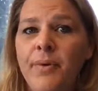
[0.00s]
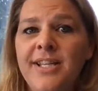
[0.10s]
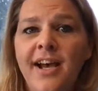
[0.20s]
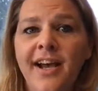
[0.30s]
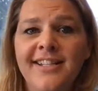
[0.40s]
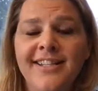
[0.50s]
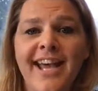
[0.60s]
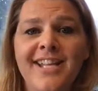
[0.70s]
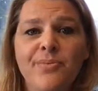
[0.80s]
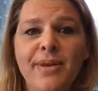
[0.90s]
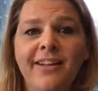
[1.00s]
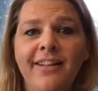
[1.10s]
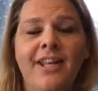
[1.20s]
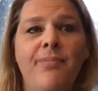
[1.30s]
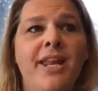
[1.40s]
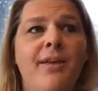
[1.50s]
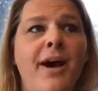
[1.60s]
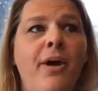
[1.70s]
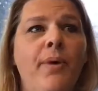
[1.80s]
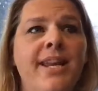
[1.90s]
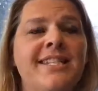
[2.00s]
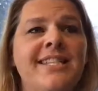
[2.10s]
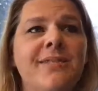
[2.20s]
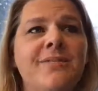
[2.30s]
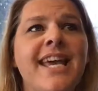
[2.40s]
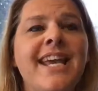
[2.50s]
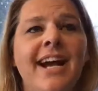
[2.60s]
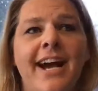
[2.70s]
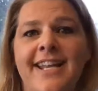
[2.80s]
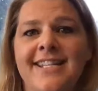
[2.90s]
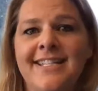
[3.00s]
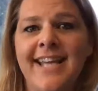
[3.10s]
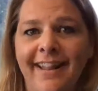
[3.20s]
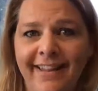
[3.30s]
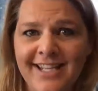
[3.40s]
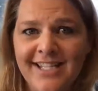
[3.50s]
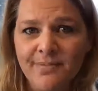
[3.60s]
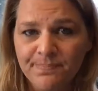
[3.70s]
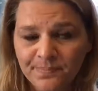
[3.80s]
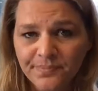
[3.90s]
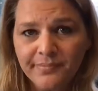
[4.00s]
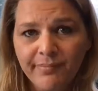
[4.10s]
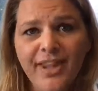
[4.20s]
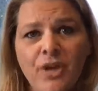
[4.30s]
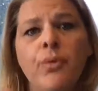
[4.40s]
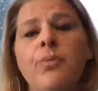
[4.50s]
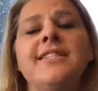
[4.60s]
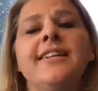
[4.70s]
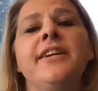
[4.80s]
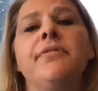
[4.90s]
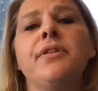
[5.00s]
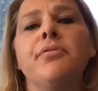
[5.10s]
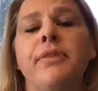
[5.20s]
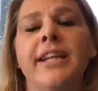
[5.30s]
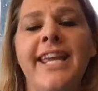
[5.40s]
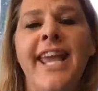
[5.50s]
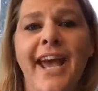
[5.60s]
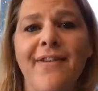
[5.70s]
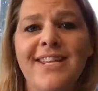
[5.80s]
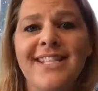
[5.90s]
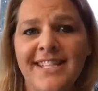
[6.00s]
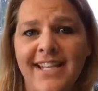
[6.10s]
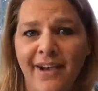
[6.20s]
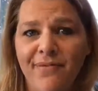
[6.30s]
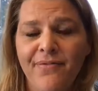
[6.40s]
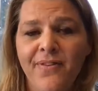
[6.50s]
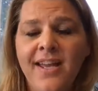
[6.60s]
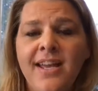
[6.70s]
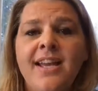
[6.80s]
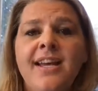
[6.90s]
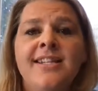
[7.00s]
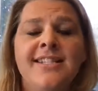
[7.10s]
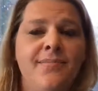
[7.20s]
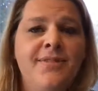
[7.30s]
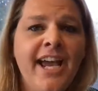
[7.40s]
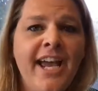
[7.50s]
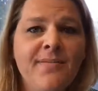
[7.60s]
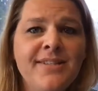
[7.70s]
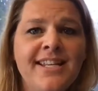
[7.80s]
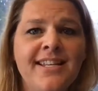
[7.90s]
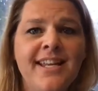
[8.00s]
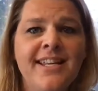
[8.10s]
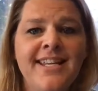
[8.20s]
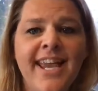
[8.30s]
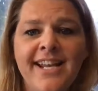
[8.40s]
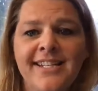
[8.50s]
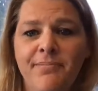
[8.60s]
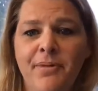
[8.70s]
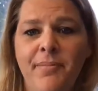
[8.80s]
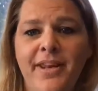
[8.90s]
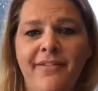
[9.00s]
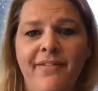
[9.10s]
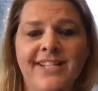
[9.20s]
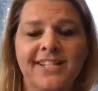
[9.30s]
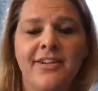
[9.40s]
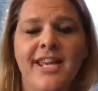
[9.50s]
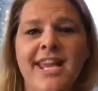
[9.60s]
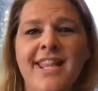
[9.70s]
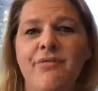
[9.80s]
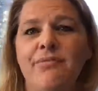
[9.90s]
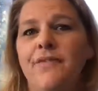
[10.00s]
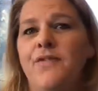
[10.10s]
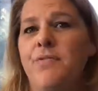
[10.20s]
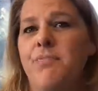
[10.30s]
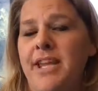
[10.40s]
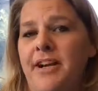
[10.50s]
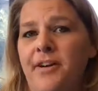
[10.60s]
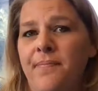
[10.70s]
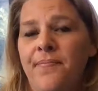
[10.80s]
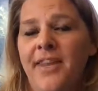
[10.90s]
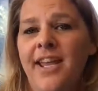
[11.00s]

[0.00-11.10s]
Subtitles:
We talked last week a little bit about when it seems like God is silent, when we're dealing with really heavy stuff. Sometimes it takes a moment of us looking in the rearview mirror,